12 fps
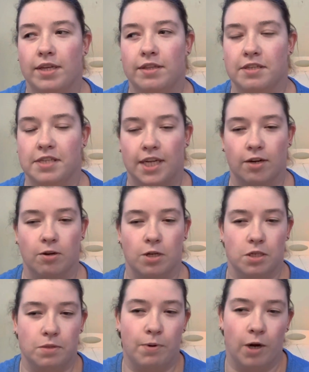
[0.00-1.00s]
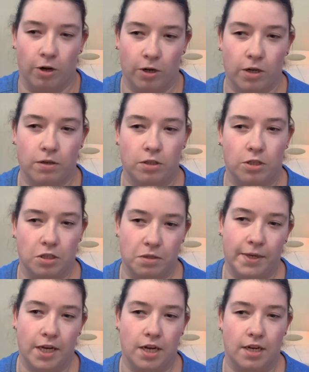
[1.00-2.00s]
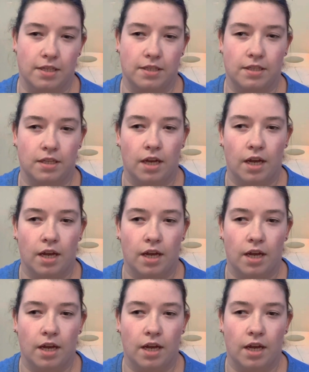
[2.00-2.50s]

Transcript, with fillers: the scariest part just because